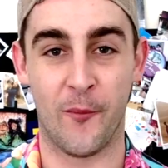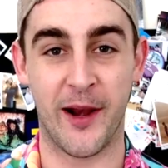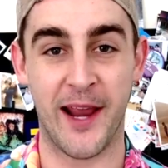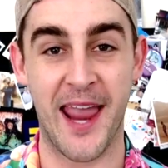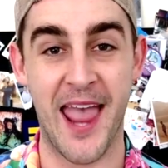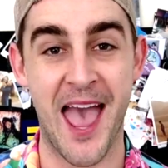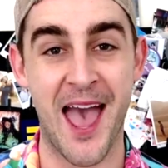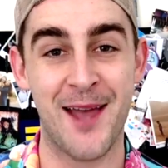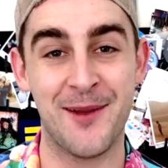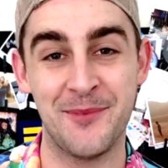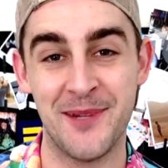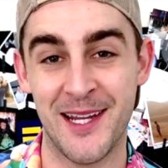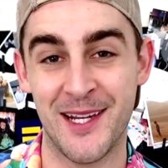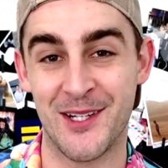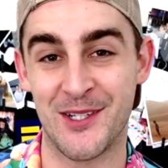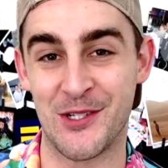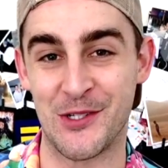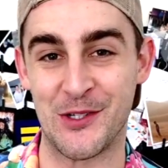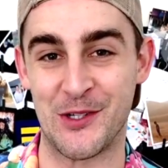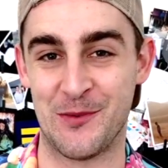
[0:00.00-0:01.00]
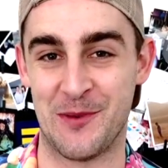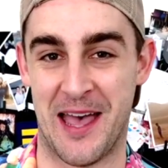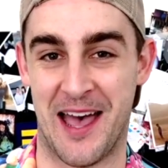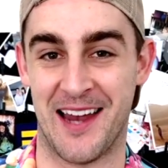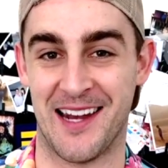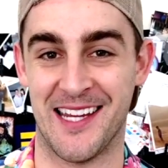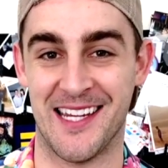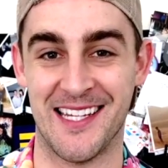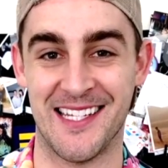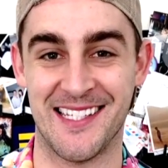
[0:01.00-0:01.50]
What I am here to talk
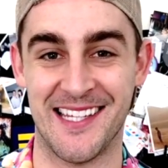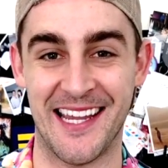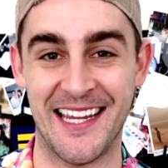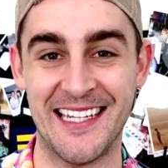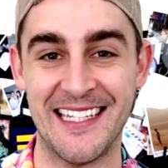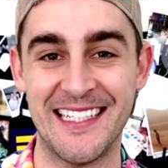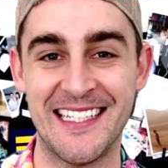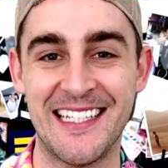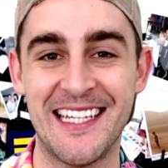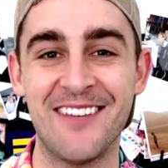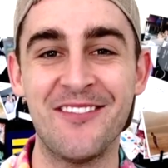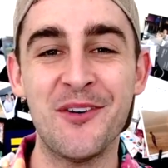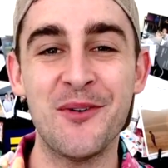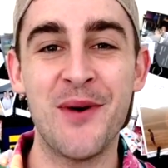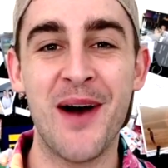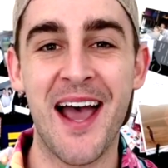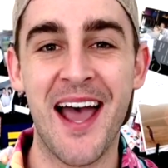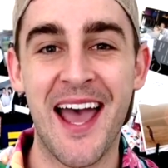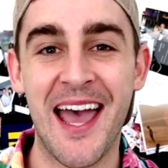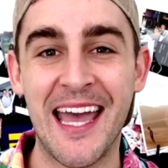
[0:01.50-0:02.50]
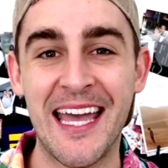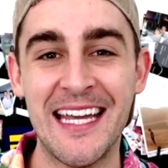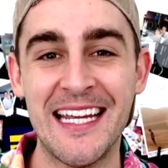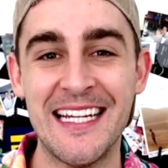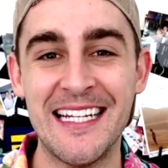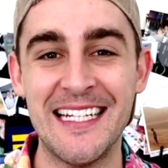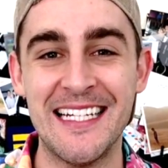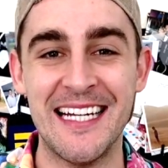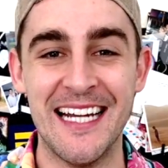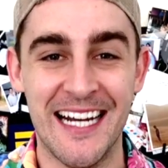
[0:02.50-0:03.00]
about is a
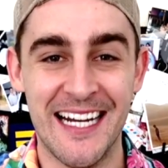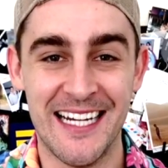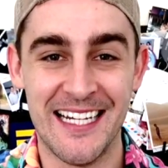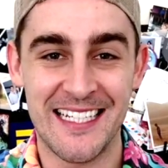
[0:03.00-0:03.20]
giveaway,